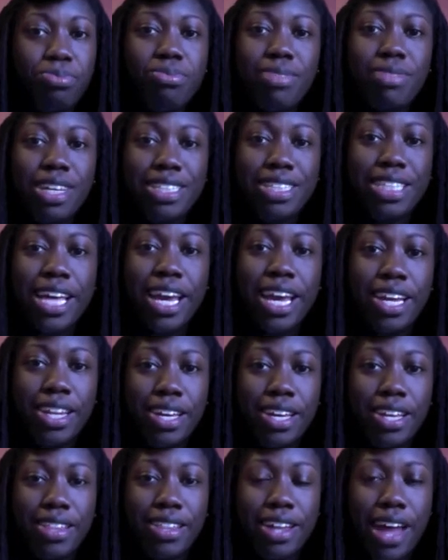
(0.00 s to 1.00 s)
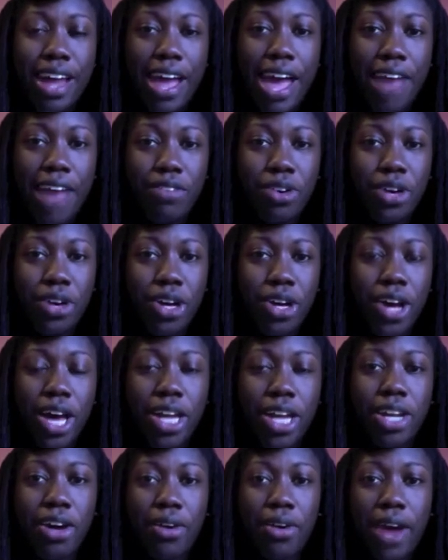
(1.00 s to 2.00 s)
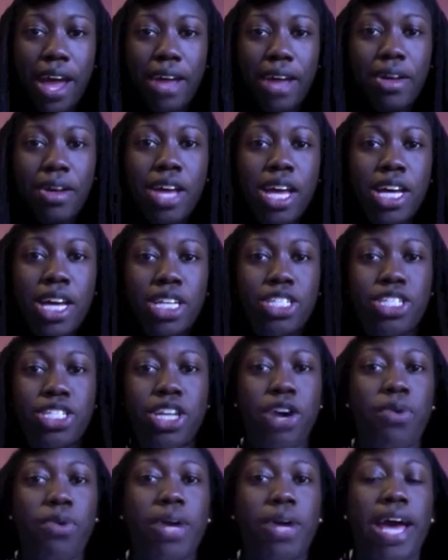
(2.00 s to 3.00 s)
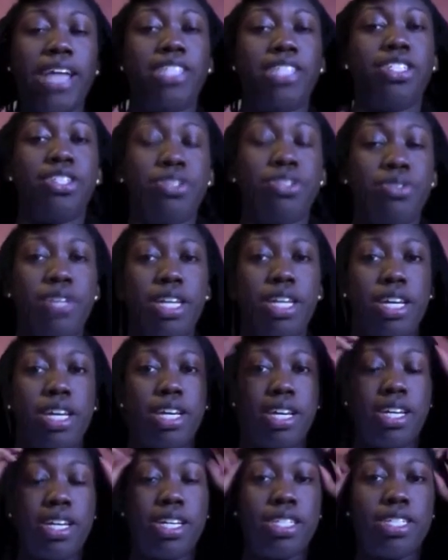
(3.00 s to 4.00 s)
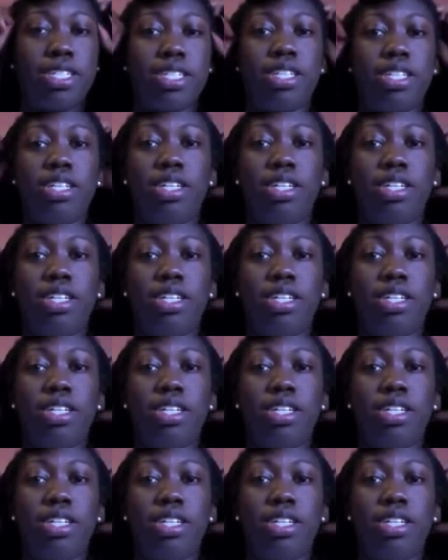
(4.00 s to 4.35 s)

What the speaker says: technique that I have going on. All right. So what I do is